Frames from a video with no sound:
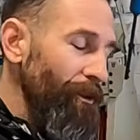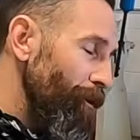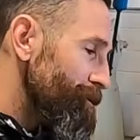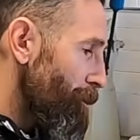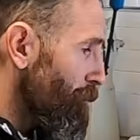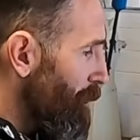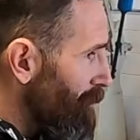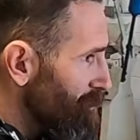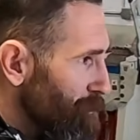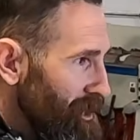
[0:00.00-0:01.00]
Lone Star
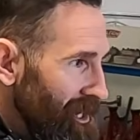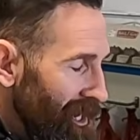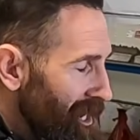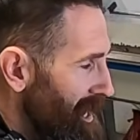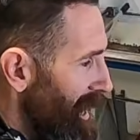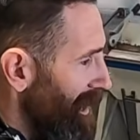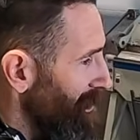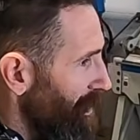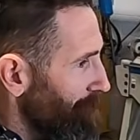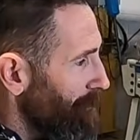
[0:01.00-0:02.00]
Throwdown this weekend. Had a
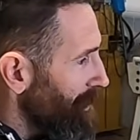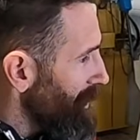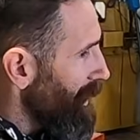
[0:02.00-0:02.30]
lot of fun.